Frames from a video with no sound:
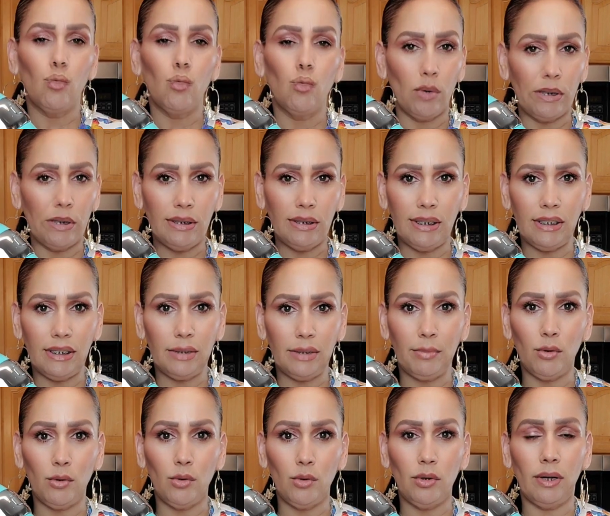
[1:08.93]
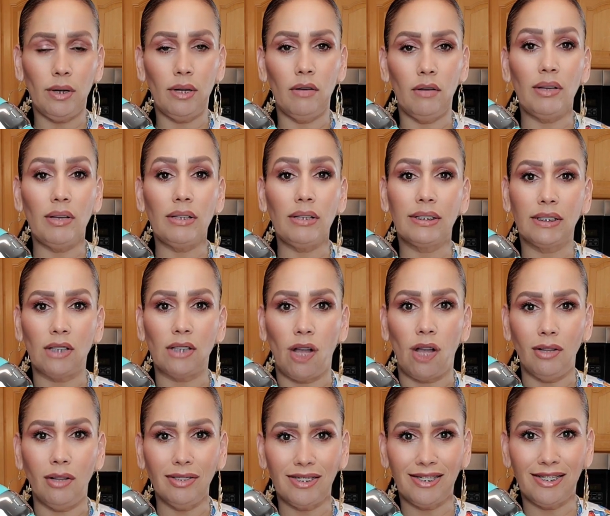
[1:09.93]
1 teaspoon of
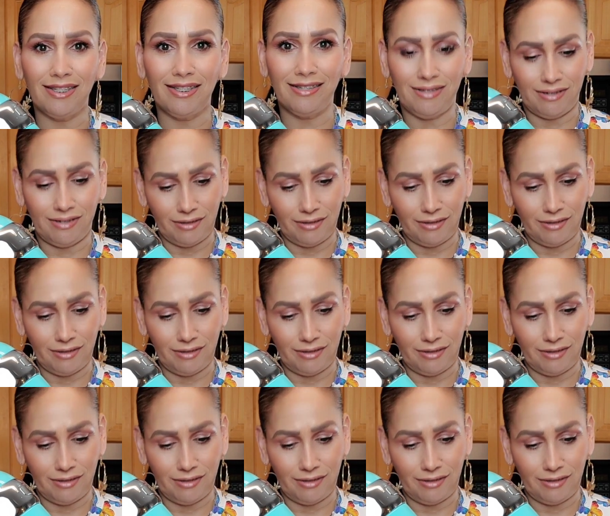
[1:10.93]
salt.